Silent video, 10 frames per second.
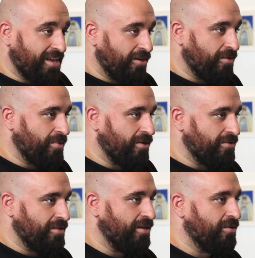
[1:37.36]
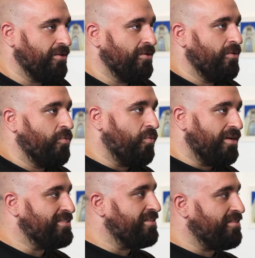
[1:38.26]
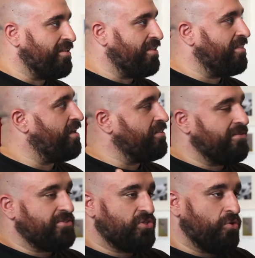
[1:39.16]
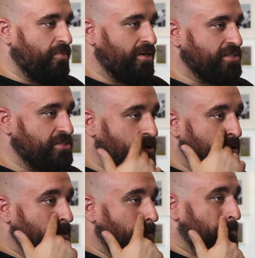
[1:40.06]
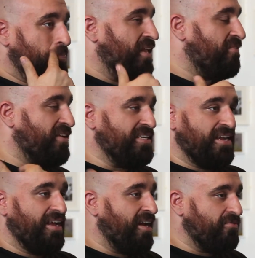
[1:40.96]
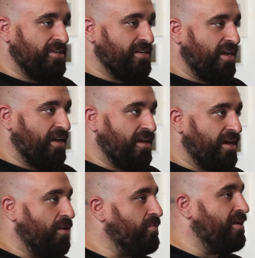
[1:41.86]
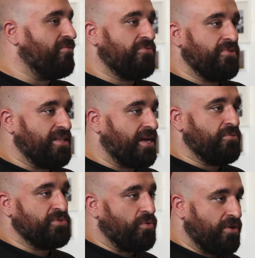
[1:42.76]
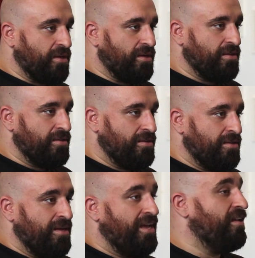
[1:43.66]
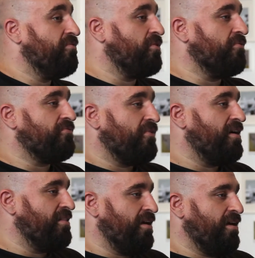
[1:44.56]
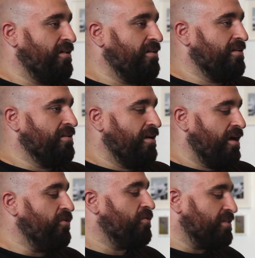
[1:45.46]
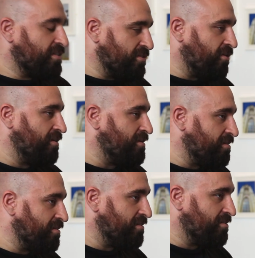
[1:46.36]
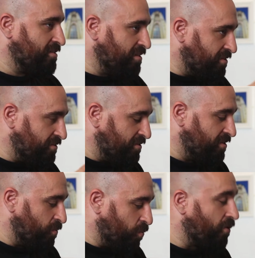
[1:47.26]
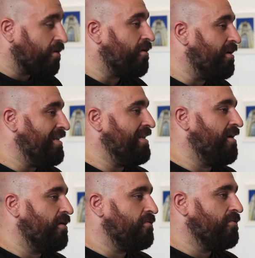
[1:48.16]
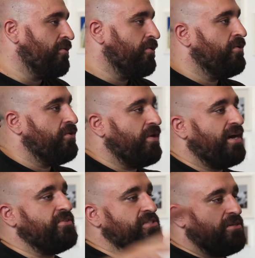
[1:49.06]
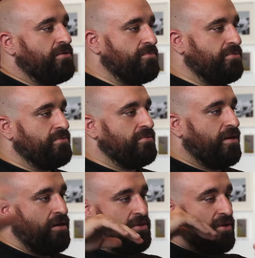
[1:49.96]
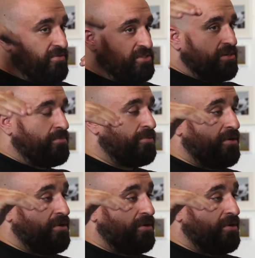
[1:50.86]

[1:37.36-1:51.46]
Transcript: care about. Like, what is the thing that I love so much that if I did it every day, I would never feel like I was working? And if you can find that and you can start to, to work on it now, you have a jump uh, you have a jump